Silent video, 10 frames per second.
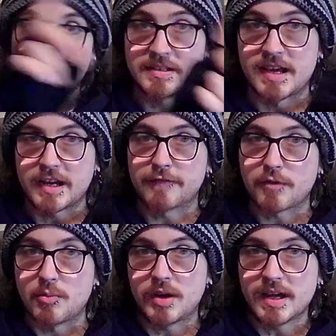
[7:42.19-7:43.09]
taken
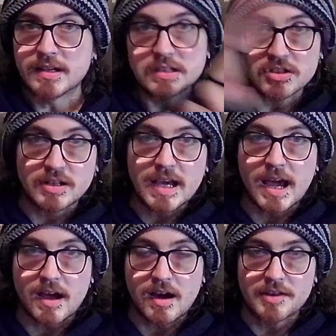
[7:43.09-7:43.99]
from one end to the
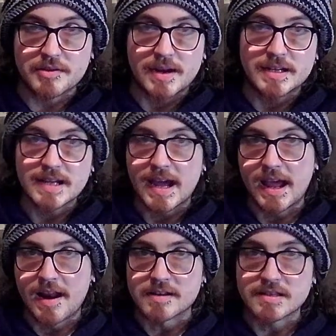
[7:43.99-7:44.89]
other end,
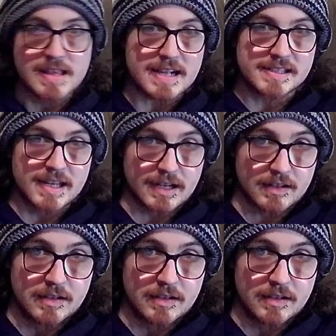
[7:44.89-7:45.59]
and that's it.